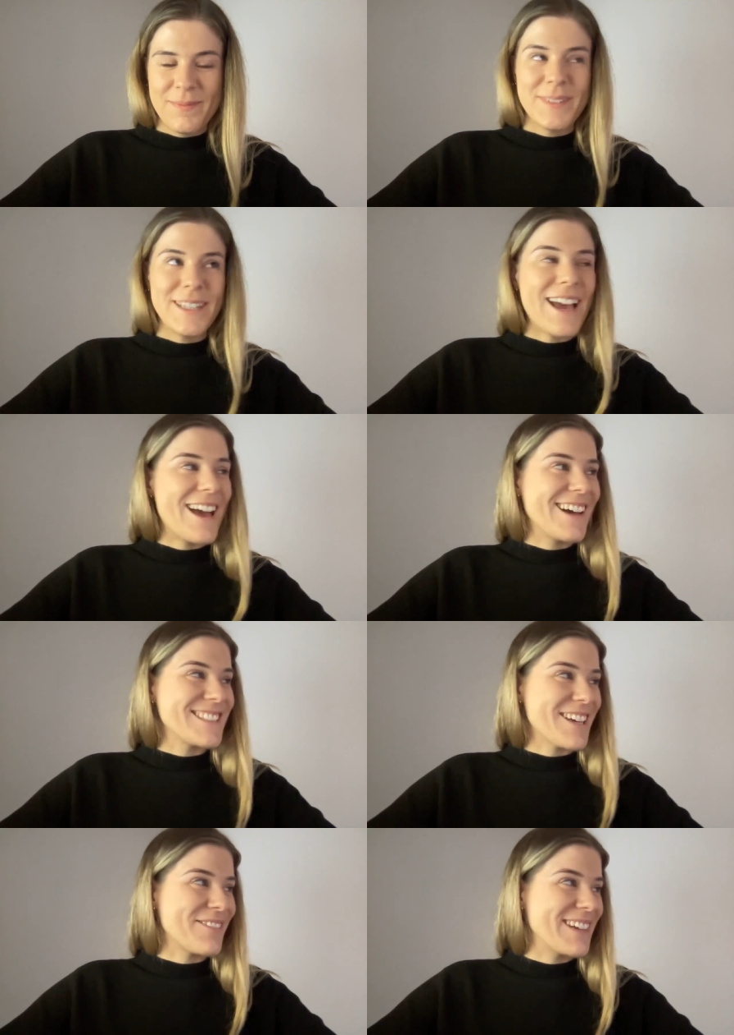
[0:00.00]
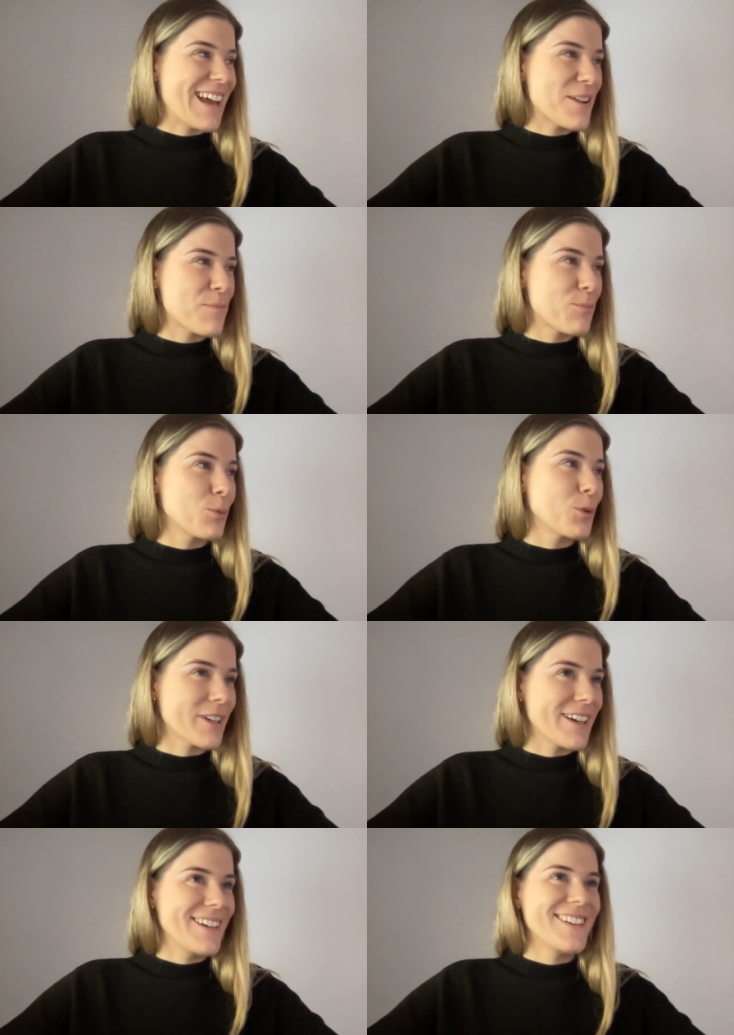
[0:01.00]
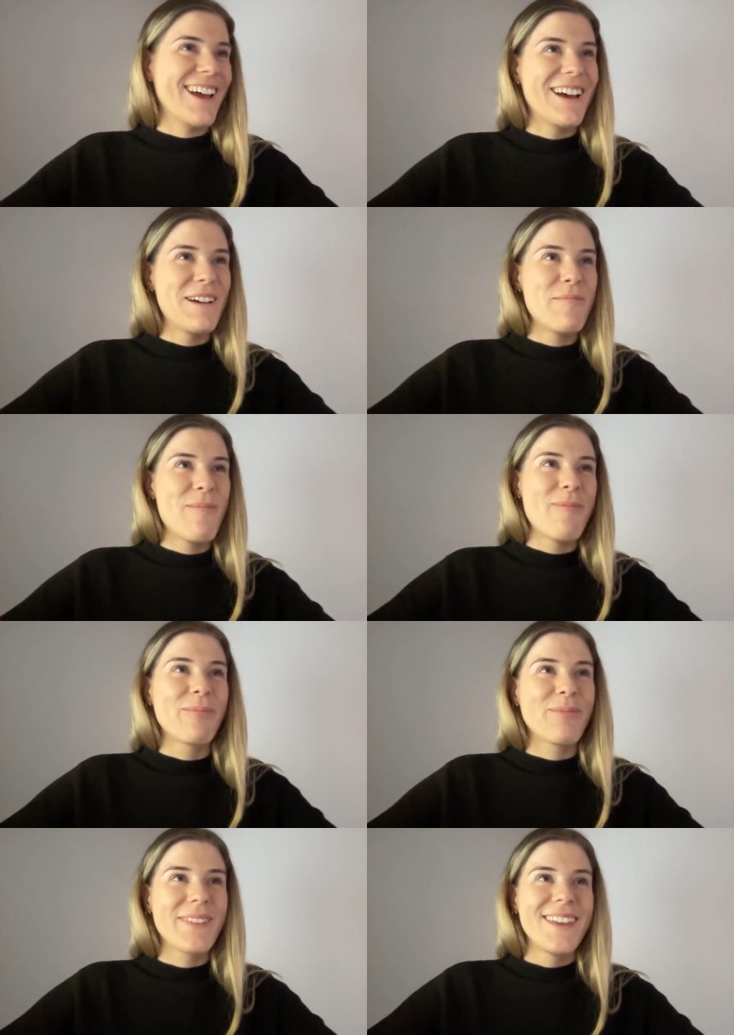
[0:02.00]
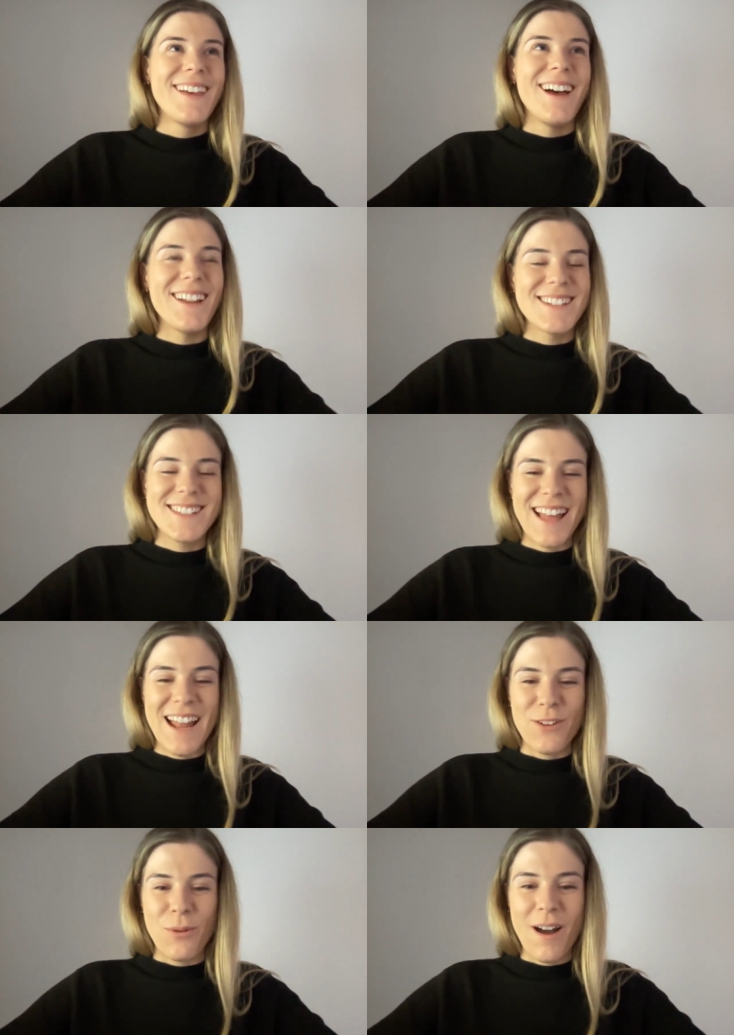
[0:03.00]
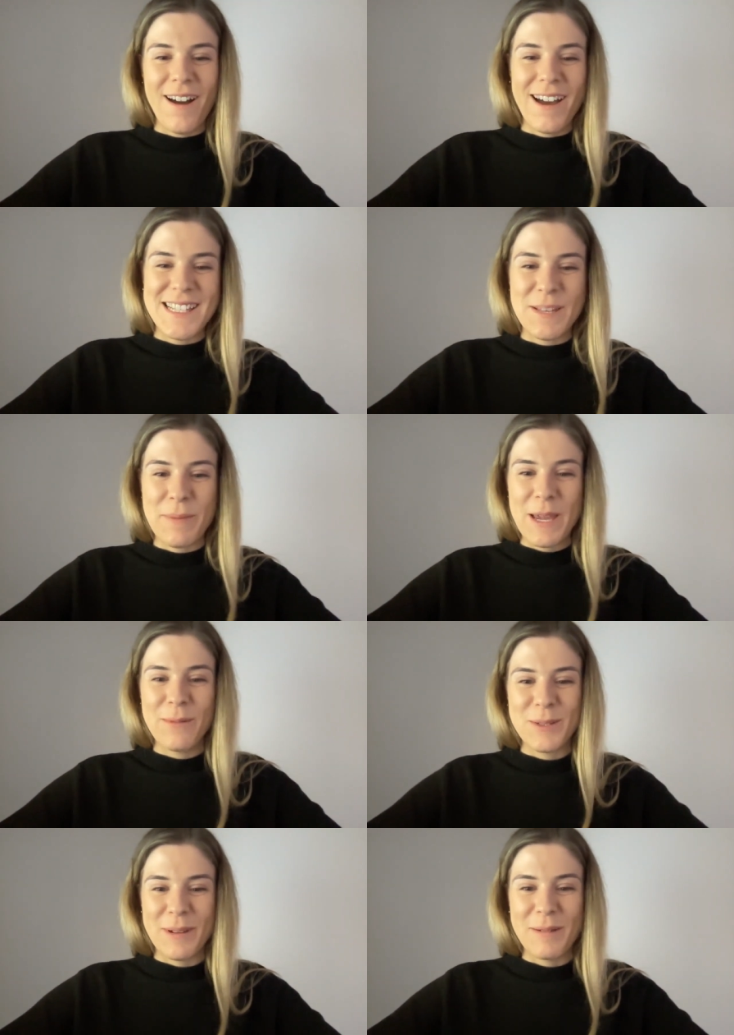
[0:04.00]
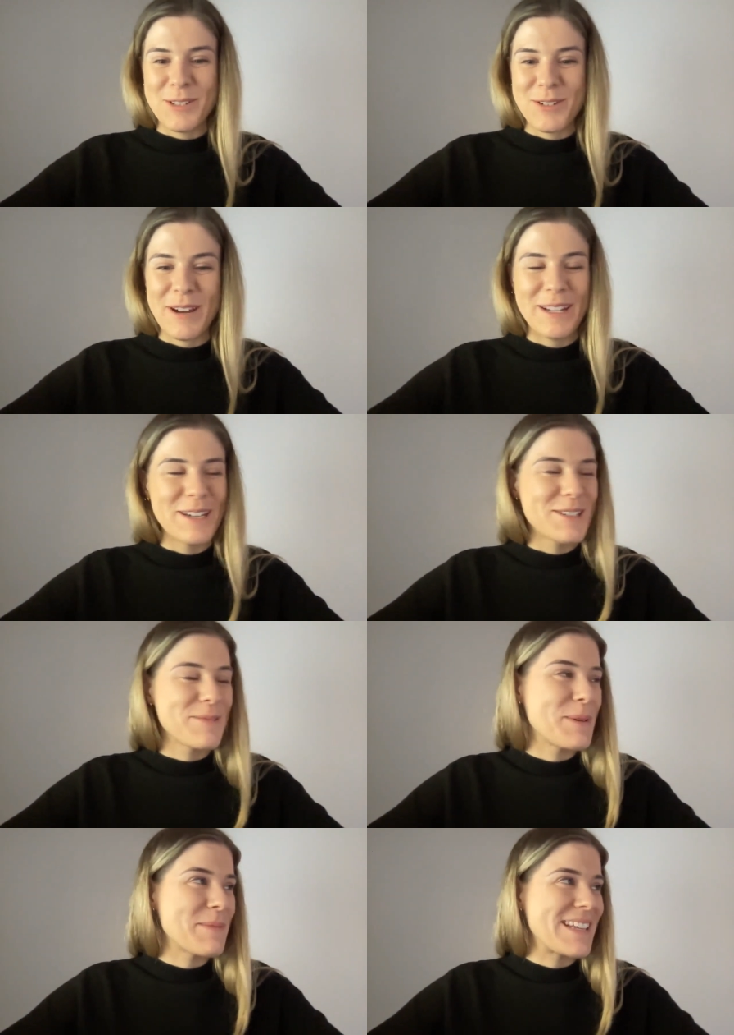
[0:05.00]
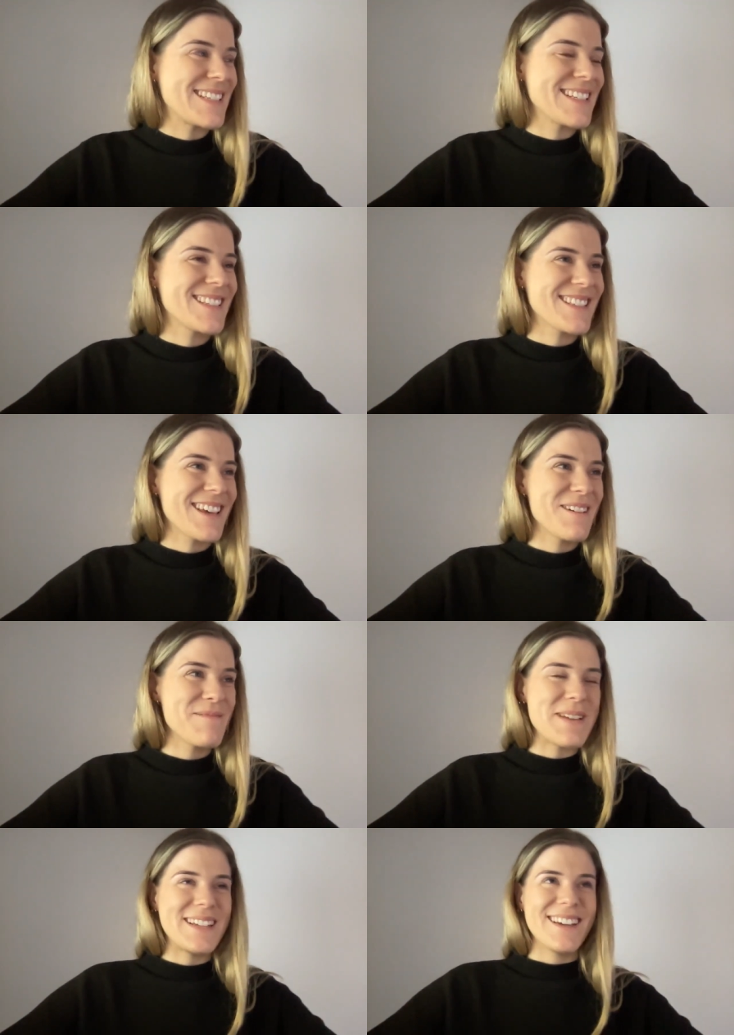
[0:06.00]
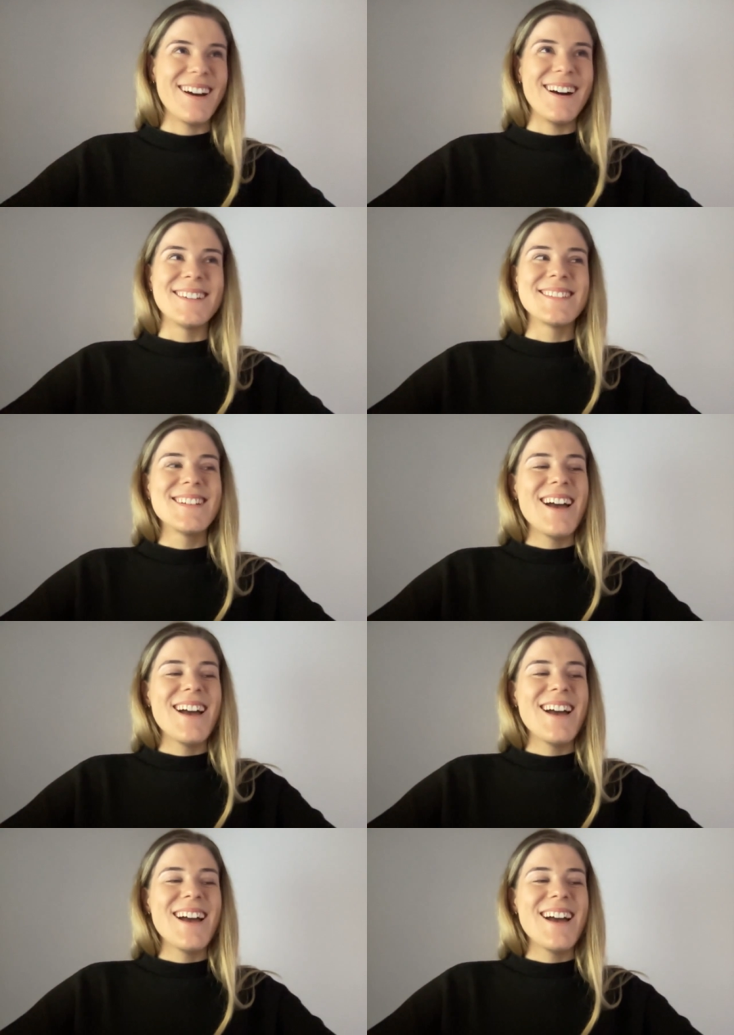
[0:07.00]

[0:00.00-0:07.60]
Yeah, I definitely had a broader understanding of what our ICP was when I was trying to book meetings as a BDR.